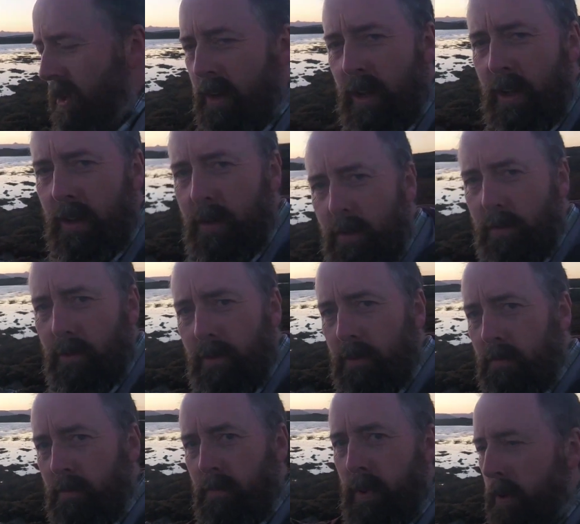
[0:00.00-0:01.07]
I need
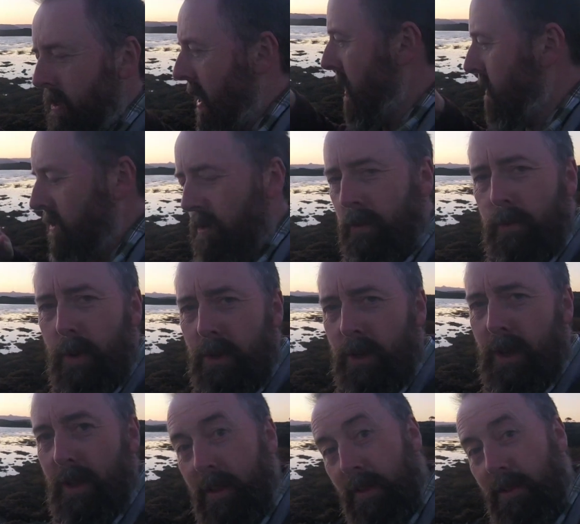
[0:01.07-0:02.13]
both hands to switch
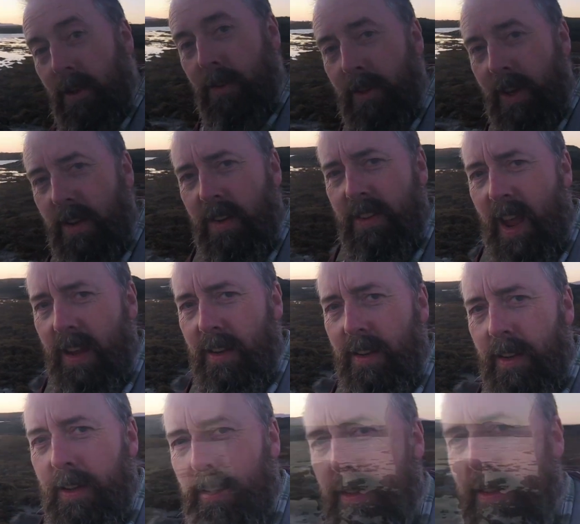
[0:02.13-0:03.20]
it. So see you in a second.